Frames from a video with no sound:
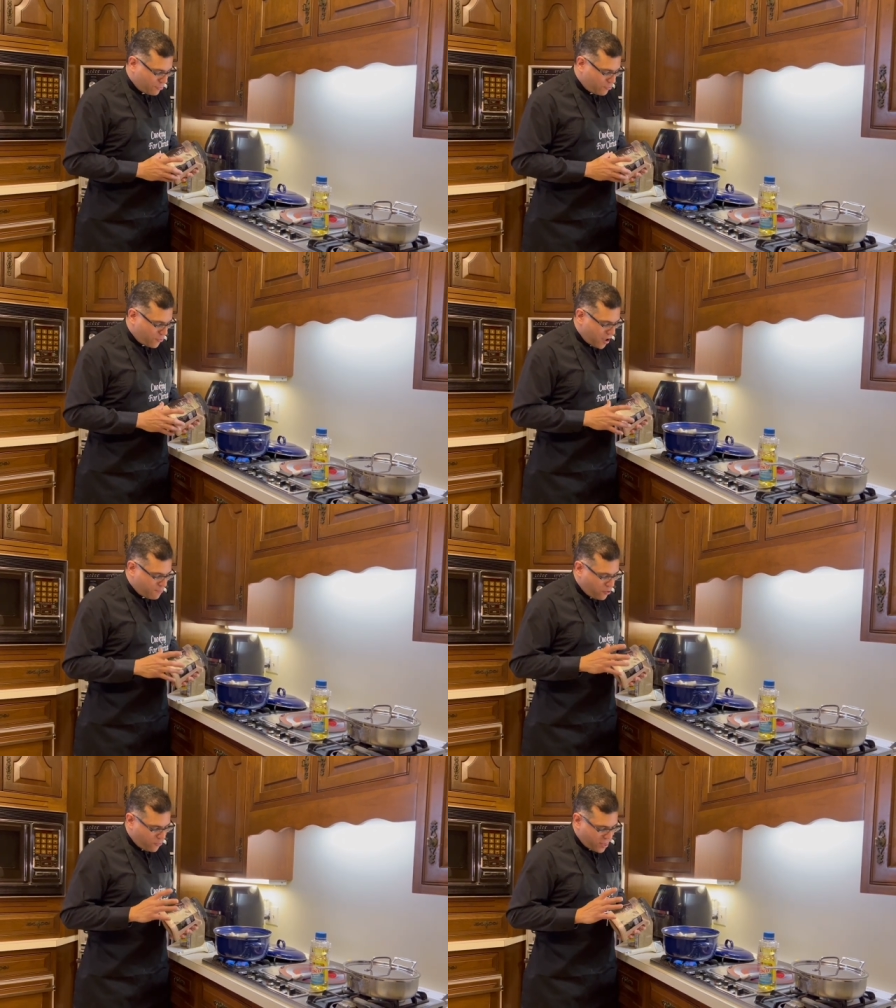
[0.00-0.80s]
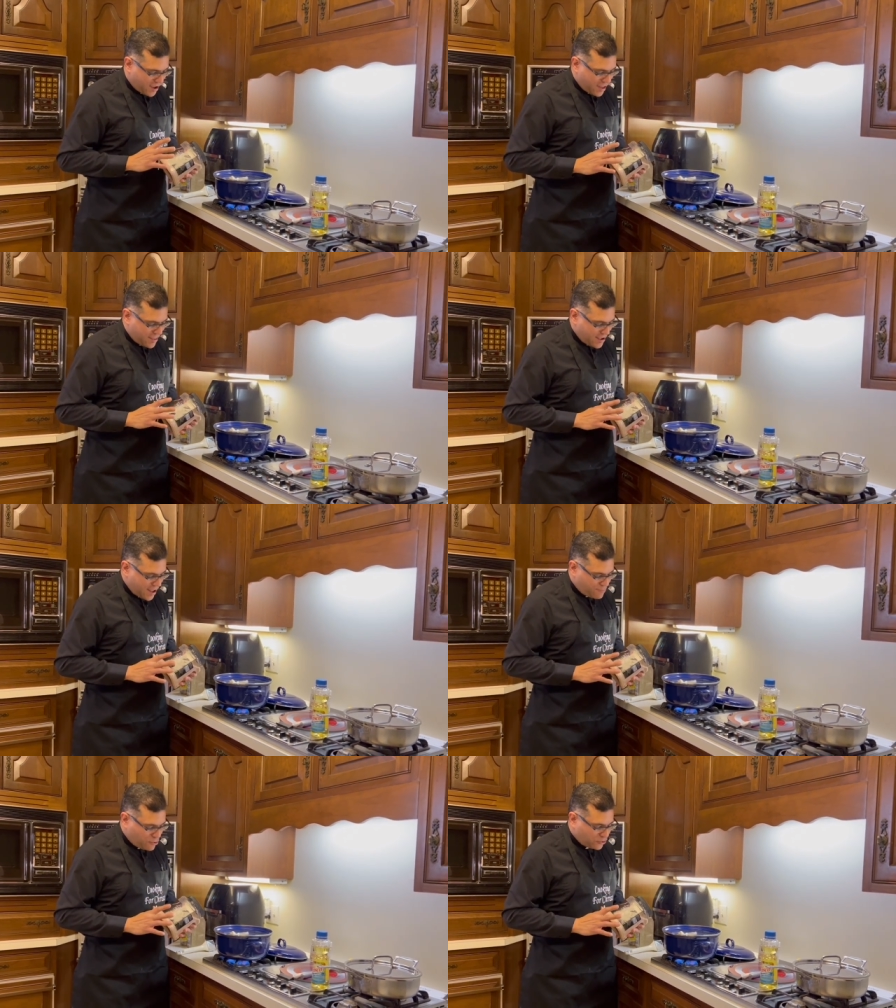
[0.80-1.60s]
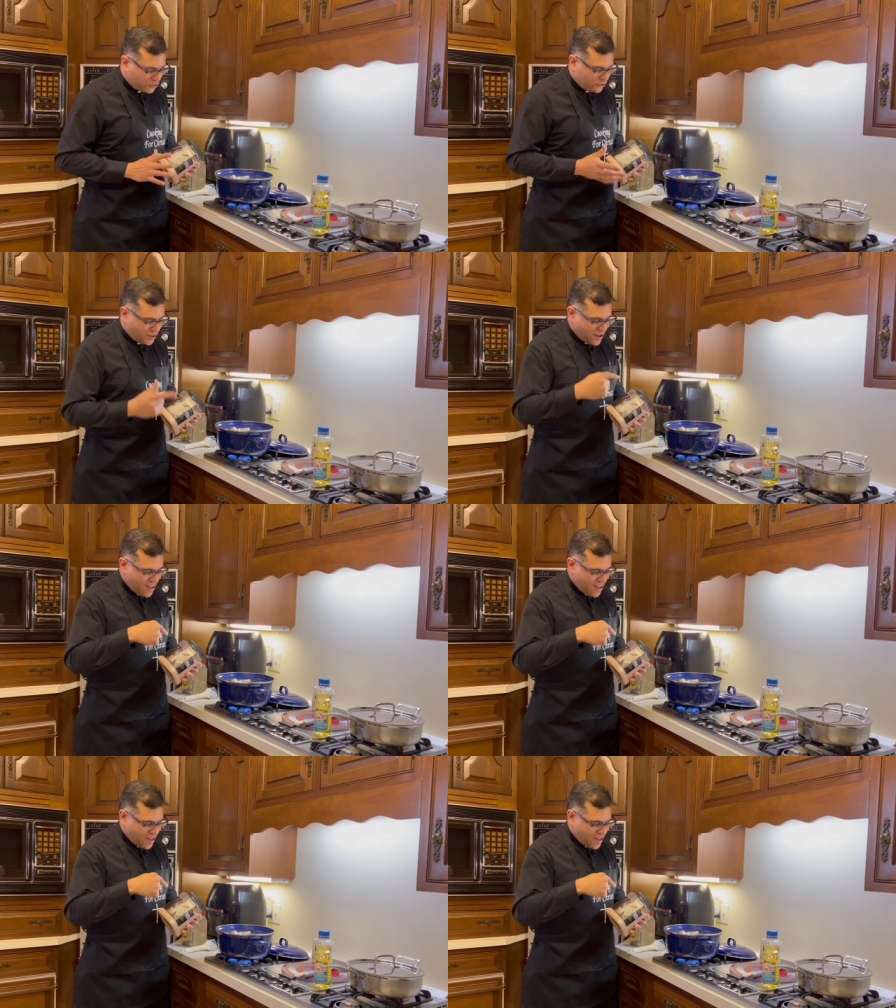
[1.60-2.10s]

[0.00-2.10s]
muy buena, que digamos,